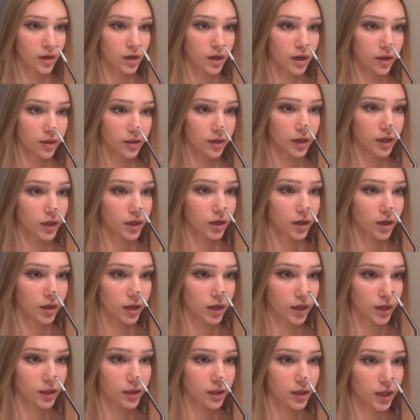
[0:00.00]
And then I
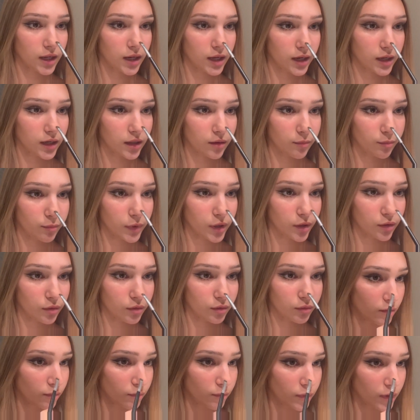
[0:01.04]
connect that line in the
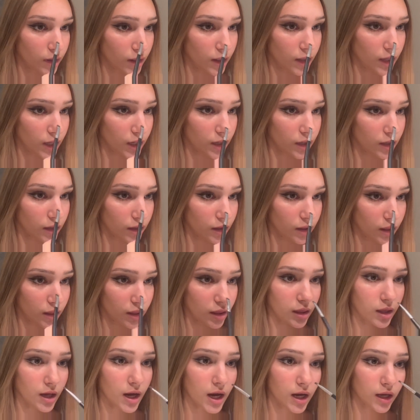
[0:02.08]
middle. Blend
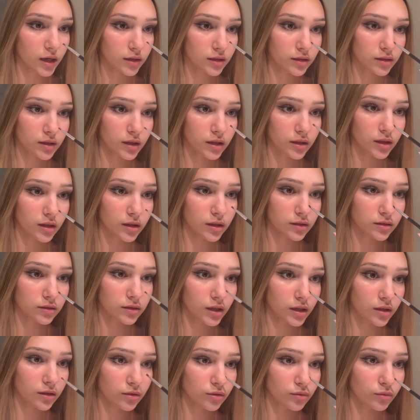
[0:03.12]
that and this
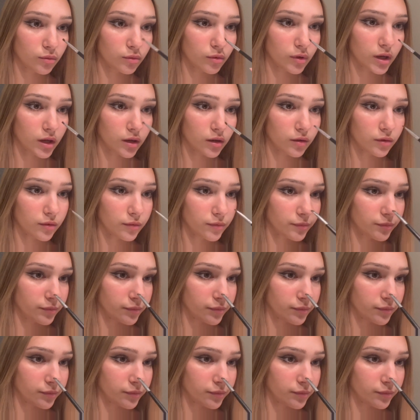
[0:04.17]
side as well.